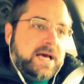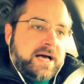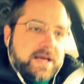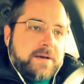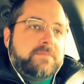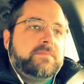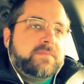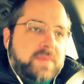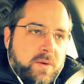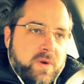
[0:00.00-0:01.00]

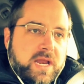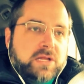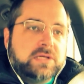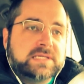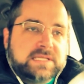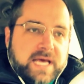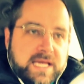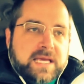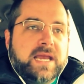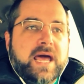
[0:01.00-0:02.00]
What it looks
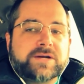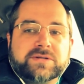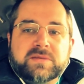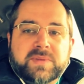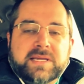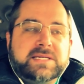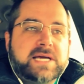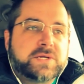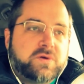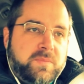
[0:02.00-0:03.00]
like can actually be
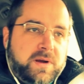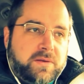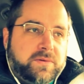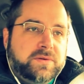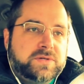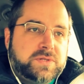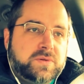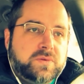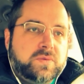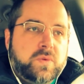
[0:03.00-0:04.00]
detrimental
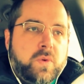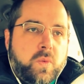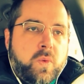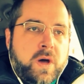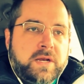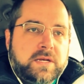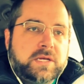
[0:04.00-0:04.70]
to what